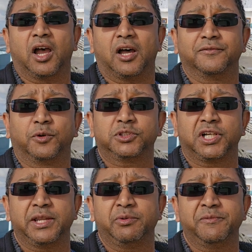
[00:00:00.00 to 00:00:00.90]

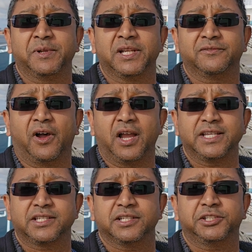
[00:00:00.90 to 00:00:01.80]
Unfortunately, we've been
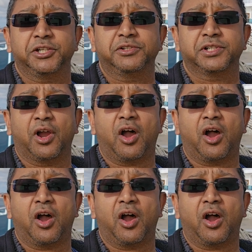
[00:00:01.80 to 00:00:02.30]
advised that due to